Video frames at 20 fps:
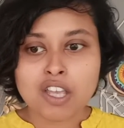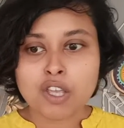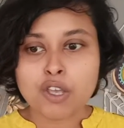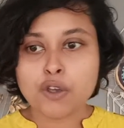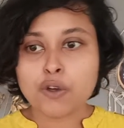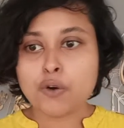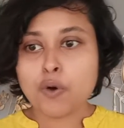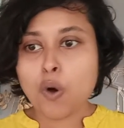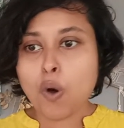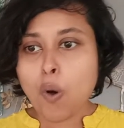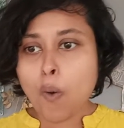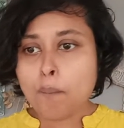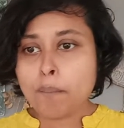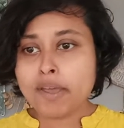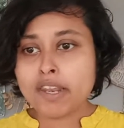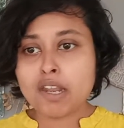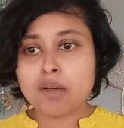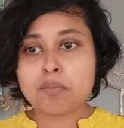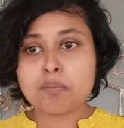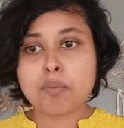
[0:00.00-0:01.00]
you
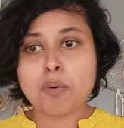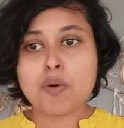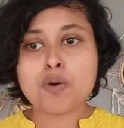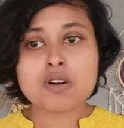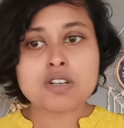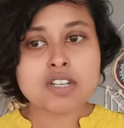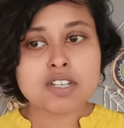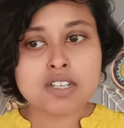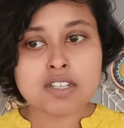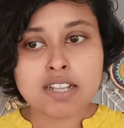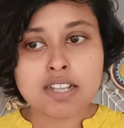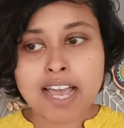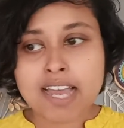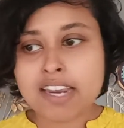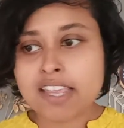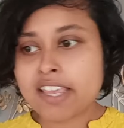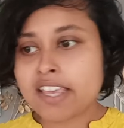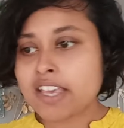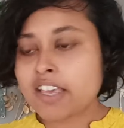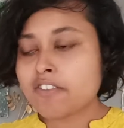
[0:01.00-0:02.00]
open a portal
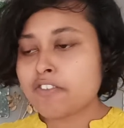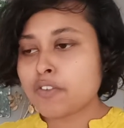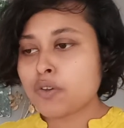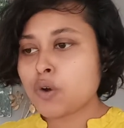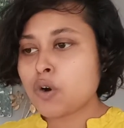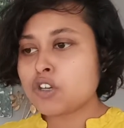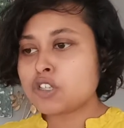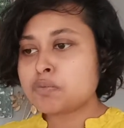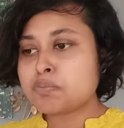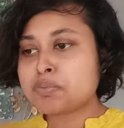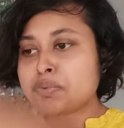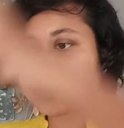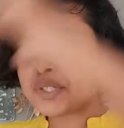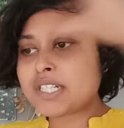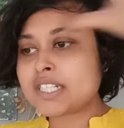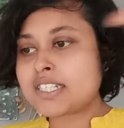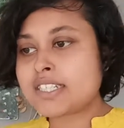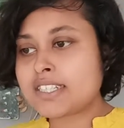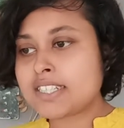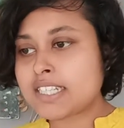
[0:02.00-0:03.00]
and give your
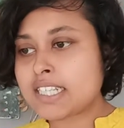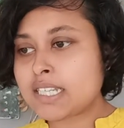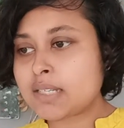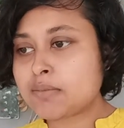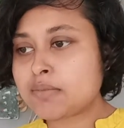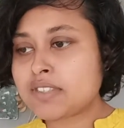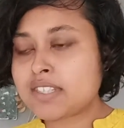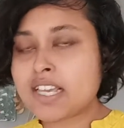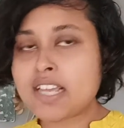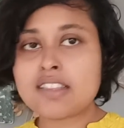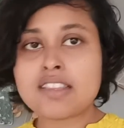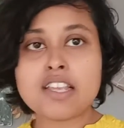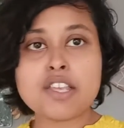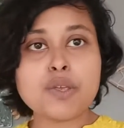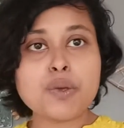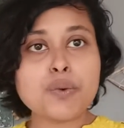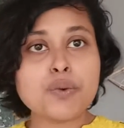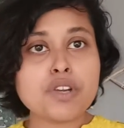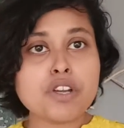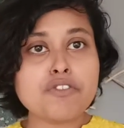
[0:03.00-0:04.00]
spirit teams and the
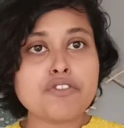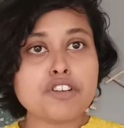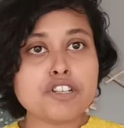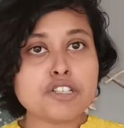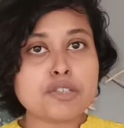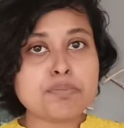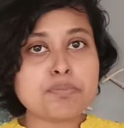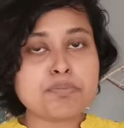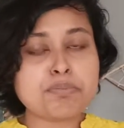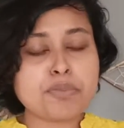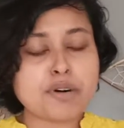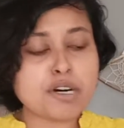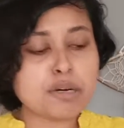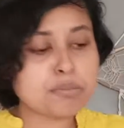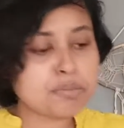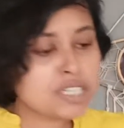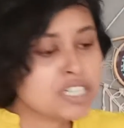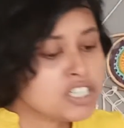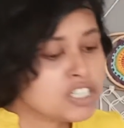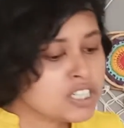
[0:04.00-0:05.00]
universe
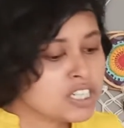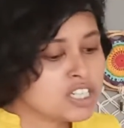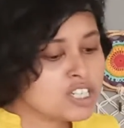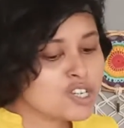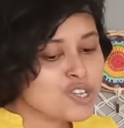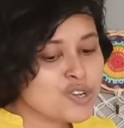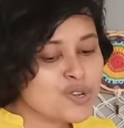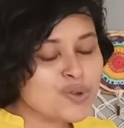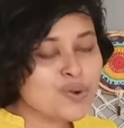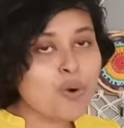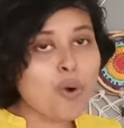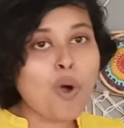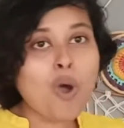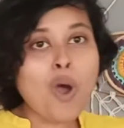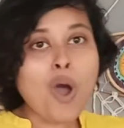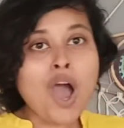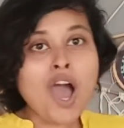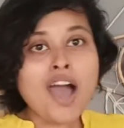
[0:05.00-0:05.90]
permission to